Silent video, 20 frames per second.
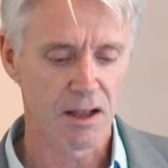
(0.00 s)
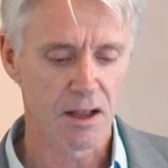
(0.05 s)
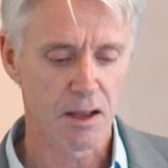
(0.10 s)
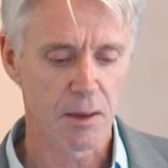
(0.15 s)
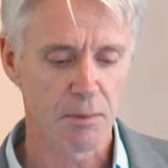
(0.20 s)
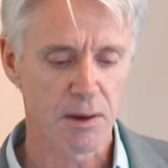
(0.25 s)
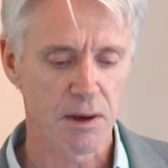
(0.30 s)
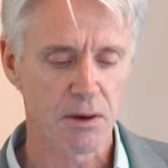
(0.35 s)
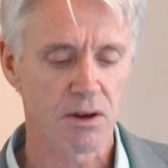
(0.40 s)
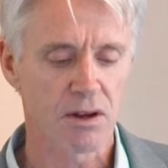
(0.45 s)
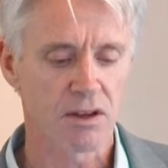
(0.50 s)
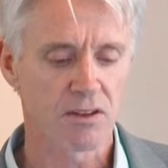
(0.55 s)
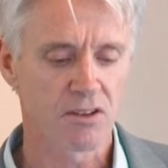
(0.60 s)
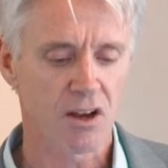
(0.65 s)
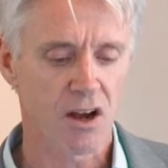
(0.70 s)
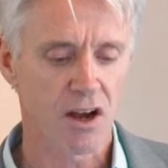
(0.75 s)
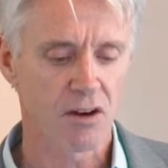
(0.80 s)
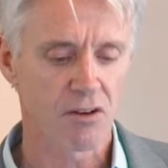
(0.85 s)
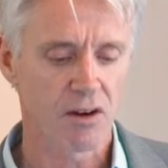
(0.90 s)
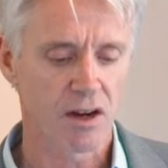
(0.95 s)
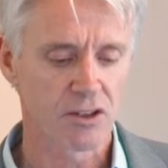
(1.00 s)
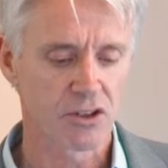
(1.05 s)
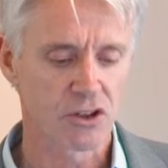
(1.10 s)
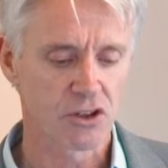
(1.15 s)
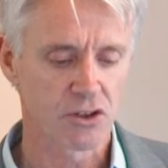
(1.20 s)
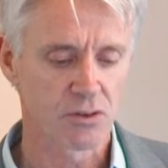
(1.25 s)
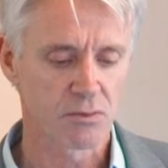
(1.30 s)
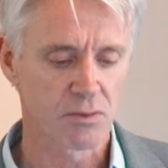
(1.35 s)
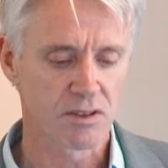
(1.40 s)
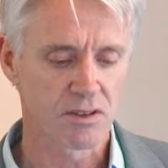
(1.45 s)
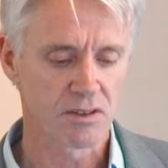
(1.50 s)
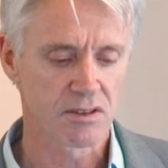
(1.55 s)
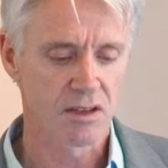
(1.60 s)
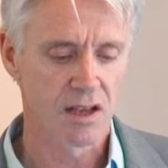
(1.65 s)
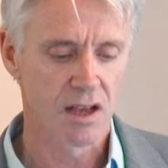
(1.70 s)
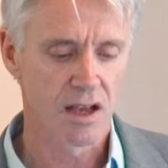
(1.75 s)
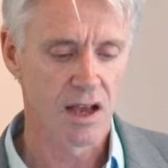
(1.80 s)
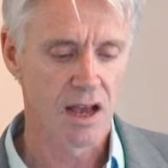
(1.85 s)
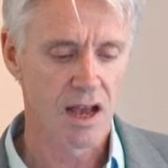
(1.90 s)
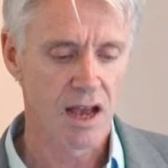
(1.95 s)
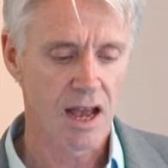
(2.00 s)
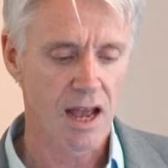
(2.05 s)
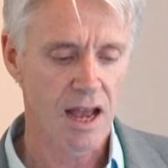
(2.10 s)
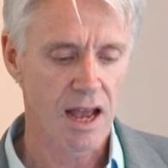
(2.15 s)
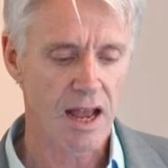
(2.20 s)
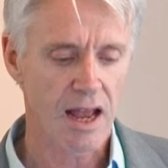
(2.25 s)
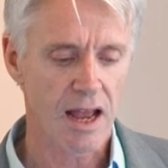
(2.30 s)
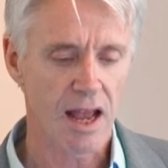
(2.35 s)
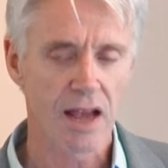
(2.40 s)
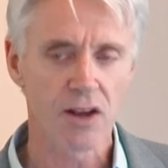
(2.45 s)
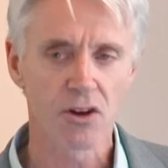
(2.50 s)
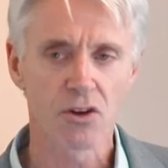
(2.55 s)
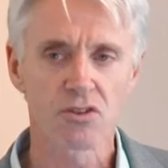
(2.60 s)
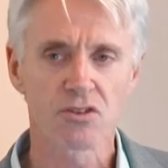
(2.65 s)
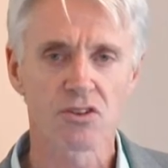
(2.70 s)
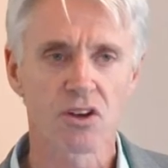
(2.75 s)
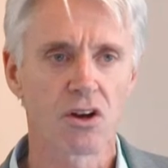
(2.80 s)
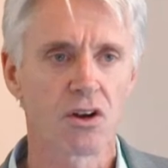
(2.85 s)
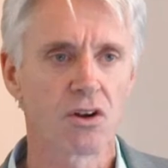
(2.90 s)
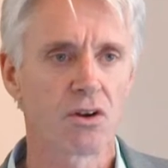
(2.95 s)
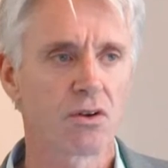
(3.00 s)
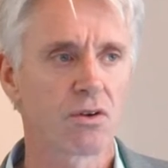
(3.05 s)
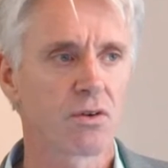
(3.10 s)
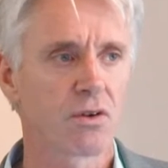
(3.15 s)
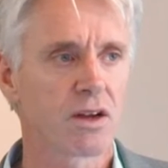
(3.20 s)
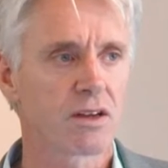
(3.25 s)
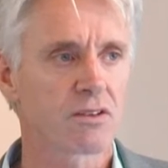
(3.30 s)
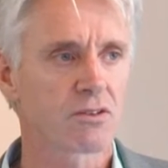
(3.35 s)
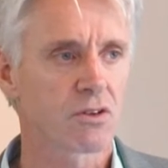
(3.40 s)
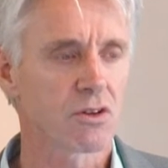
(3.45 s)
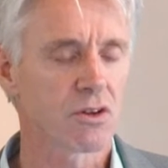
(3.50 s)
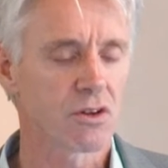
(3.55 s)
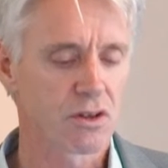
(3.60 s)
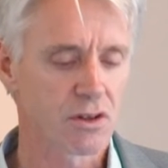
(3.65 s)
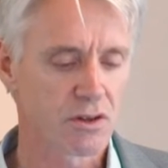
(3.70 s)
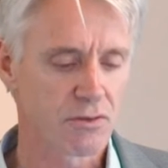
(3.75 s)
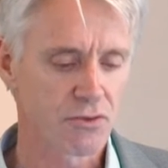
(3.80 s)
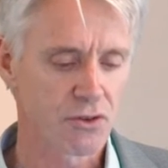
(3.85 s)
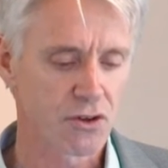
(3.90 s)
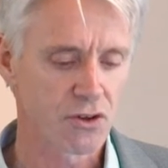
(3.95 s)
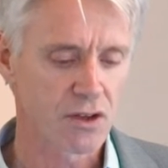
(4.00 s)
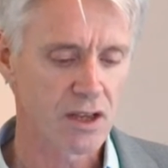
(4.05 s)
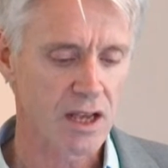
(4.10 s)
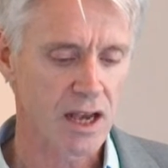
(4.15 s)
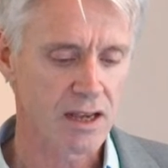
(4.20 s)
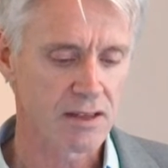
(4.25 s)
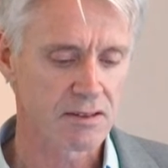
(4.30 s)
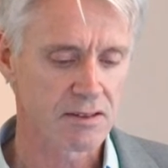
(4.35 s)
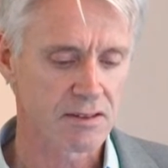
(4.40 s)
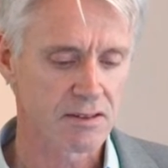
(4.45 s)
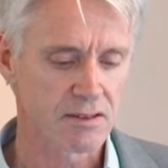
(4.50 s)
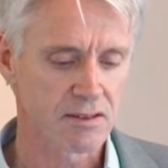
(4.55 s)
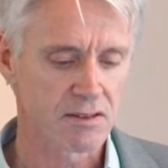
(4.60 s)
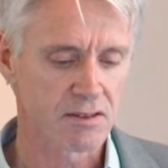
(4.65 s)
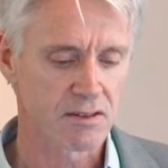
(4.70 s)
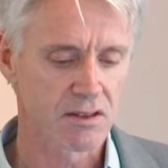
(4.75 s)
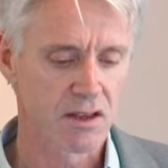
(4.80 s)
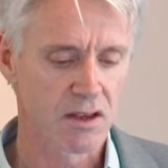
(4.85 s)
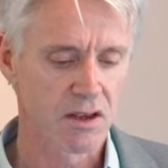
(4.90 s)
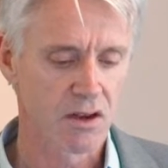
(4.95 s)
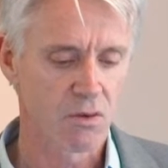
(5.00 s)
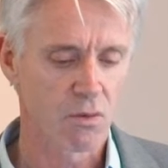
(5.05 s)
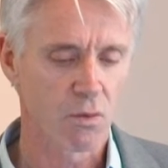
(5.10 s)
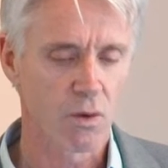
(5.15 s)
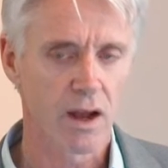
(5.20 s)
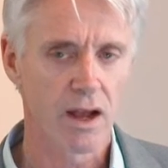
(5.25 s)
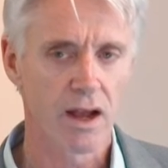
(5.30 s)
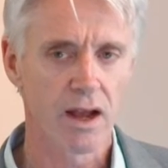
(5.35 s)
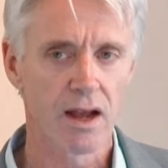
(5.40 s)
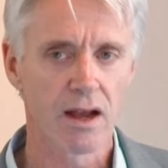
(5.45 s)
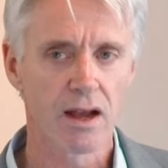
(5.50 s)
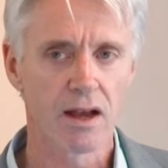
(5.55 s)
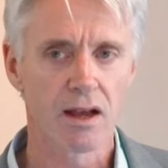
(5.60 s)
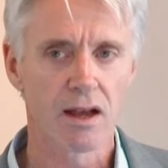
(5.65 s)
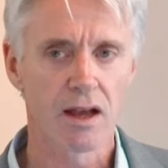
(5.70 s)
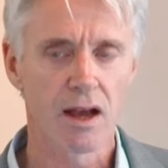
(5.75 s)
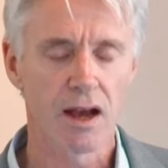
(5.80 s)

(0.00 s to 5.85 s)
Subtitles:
appearing as high-grade tumours, and also excluded a few cases where